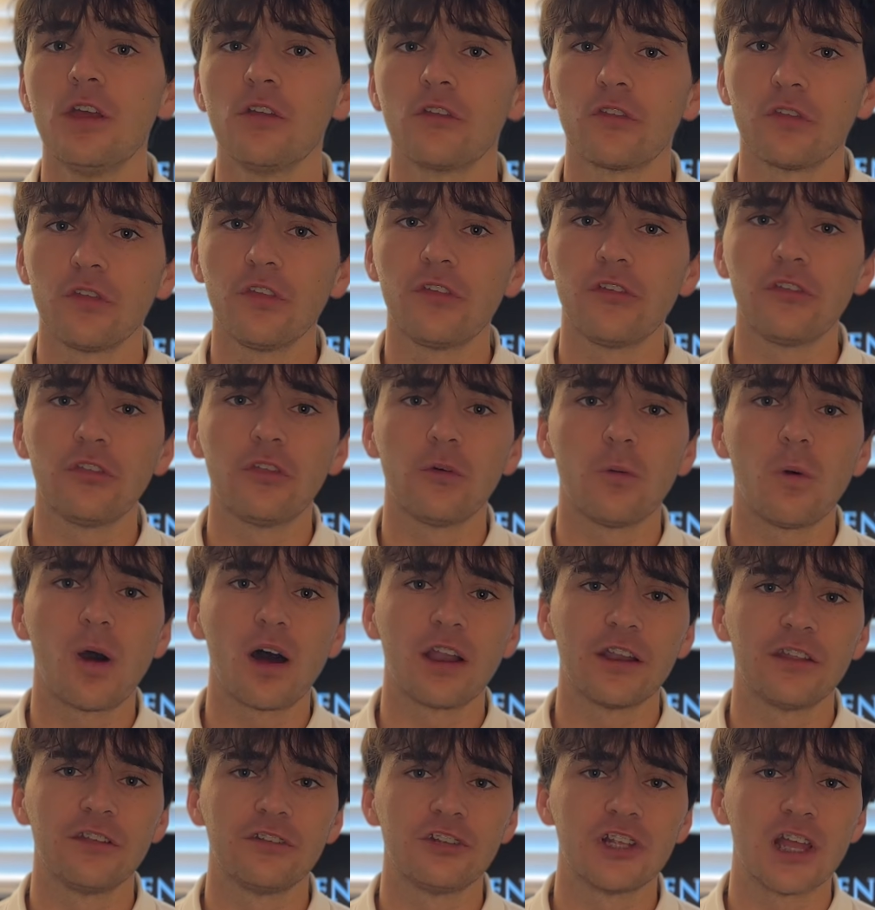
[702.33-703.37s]
So this is the
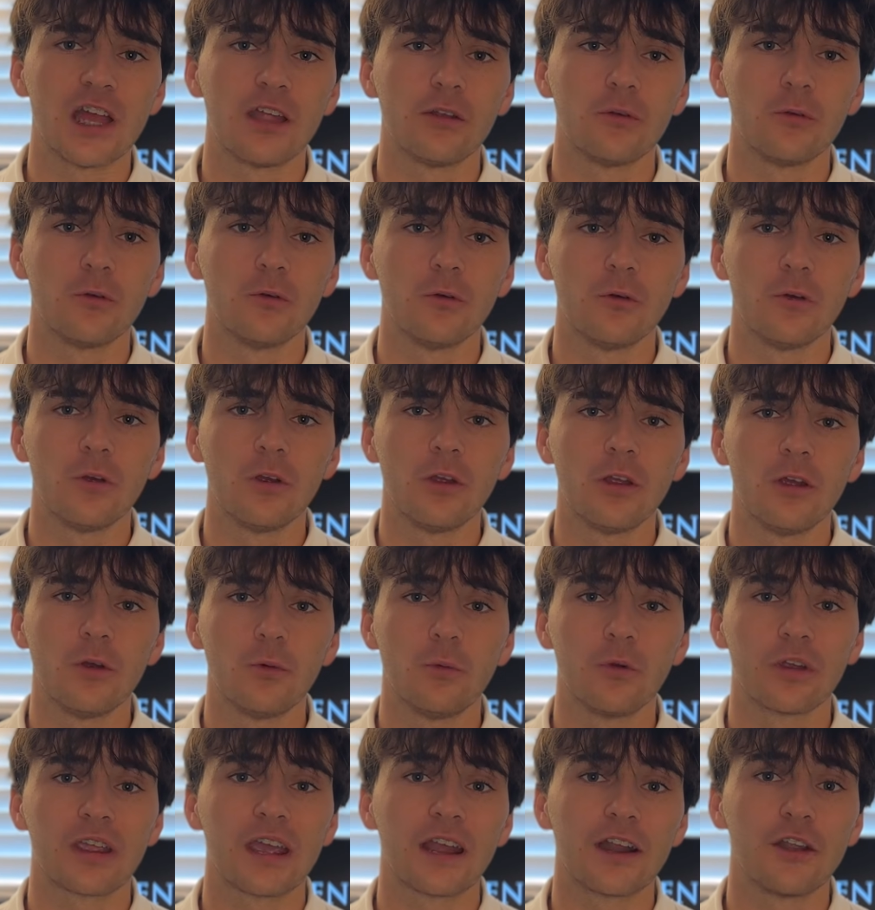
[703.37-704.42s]
wattage that
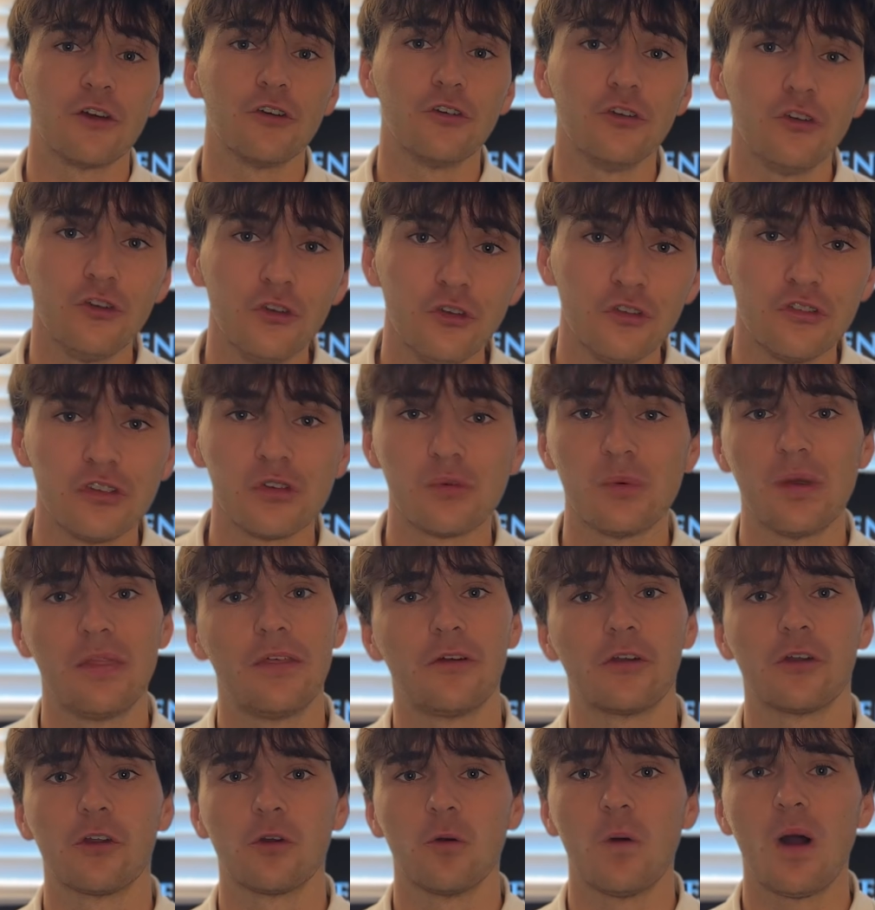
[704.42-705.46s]
we're kind of losing
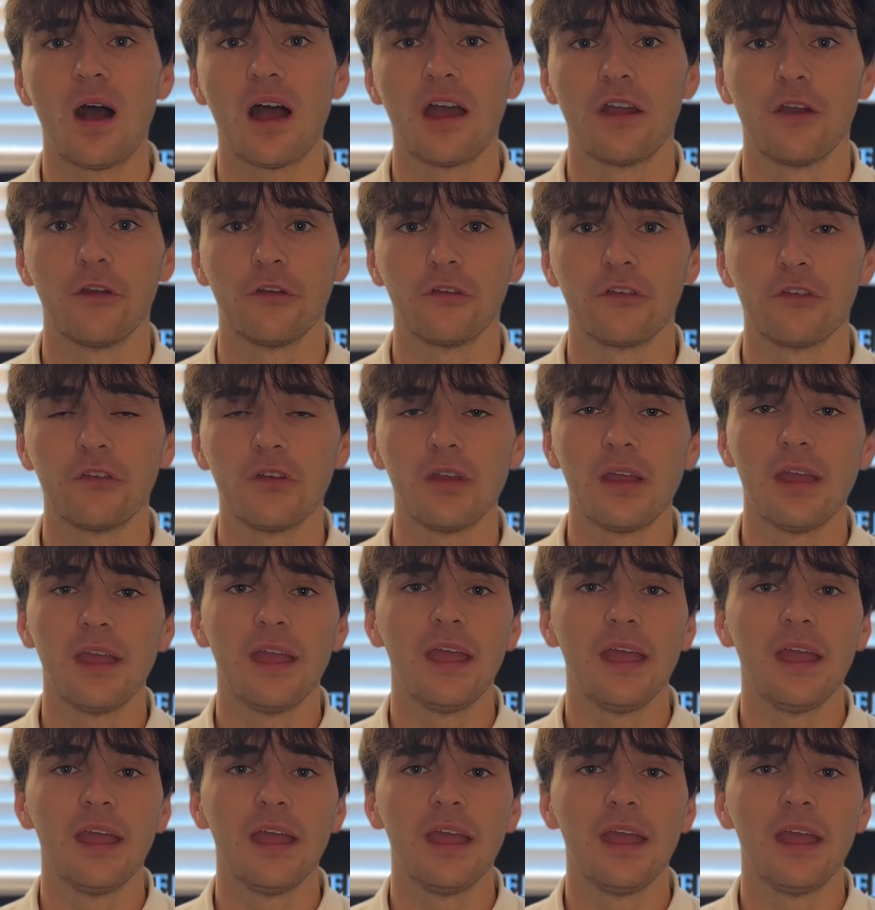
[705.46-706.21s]
within our wires.